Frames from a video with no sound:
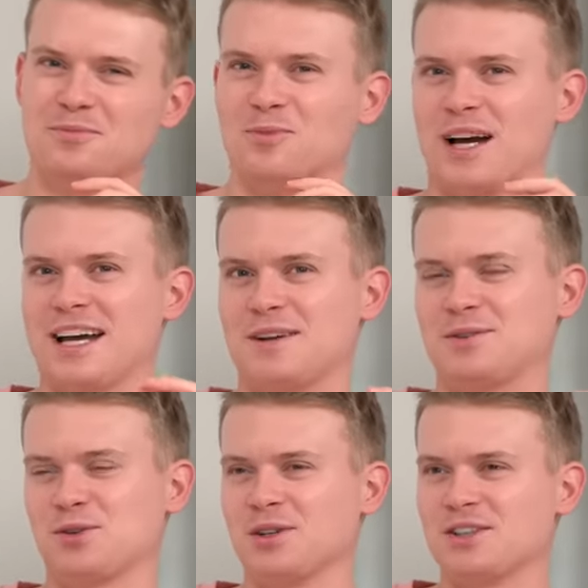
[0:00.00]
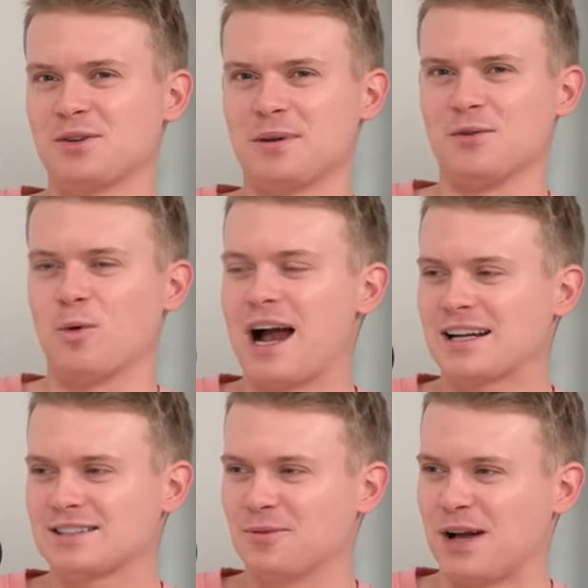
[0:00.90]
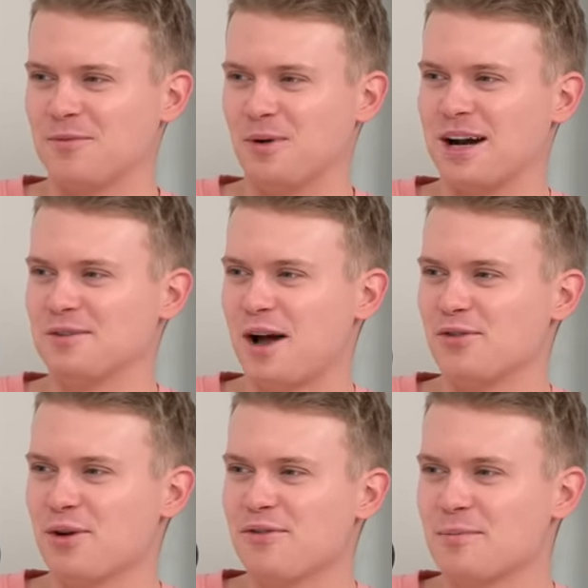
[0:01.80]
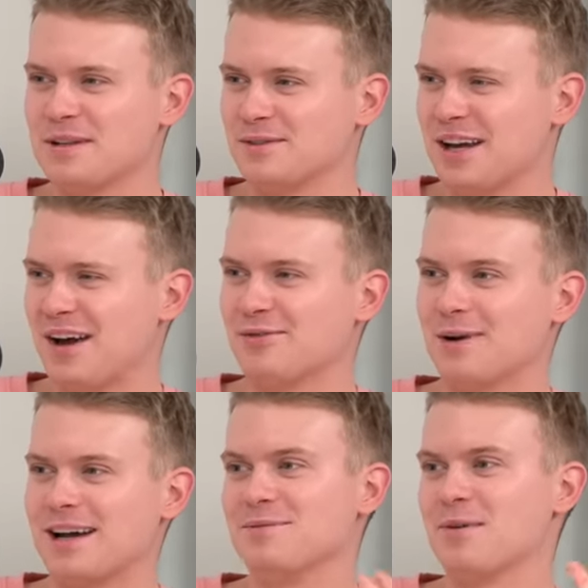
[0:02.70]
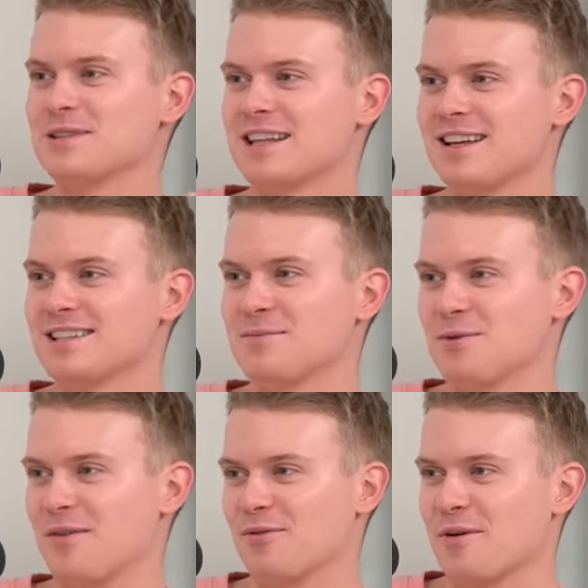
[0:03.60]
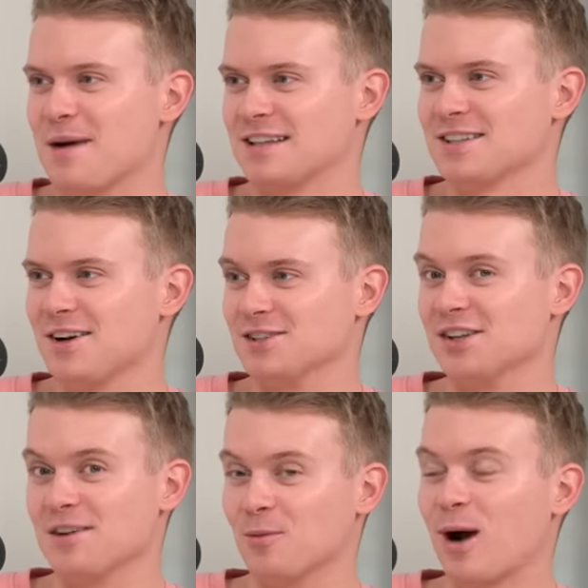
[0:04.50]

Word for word: wait, surely it should be the wax. Like, have you ever been? Uh, wait, when was the last time you went for a massage and hey, they